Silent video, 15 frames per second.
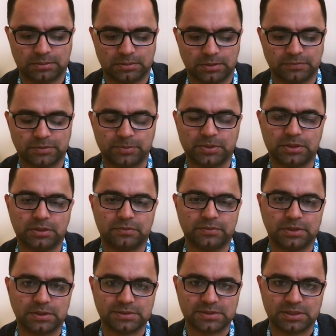If
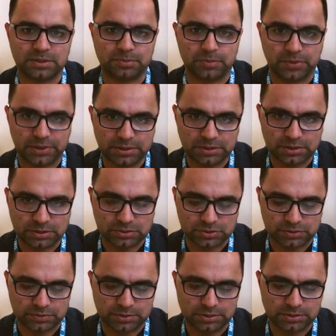there is any brain
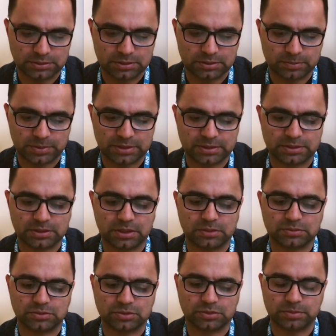injury, then the platelet
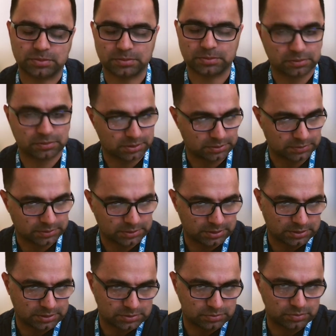count should be above 100
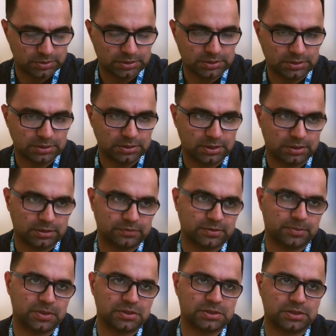as well. And if the
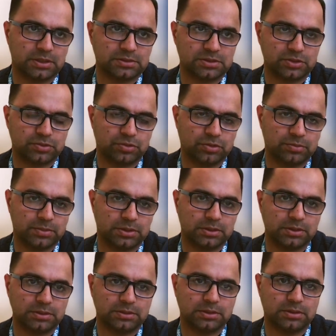patient has a trauma
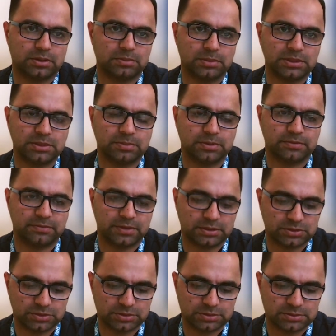and there are multiple
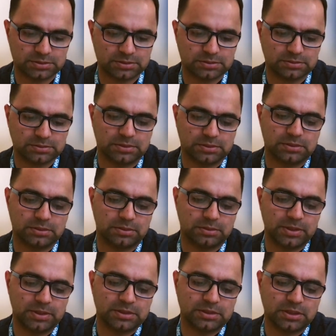fractures, then the
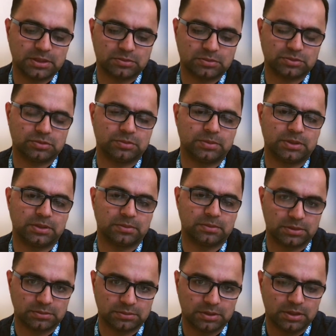platelet count should be
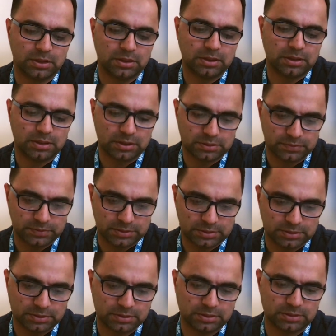above
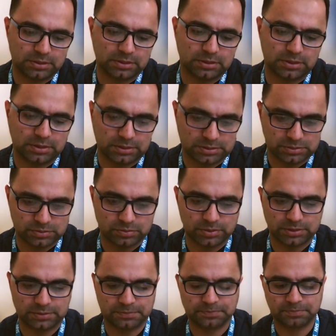100 as
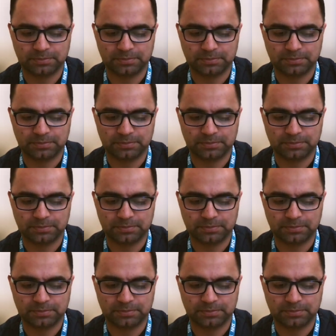well.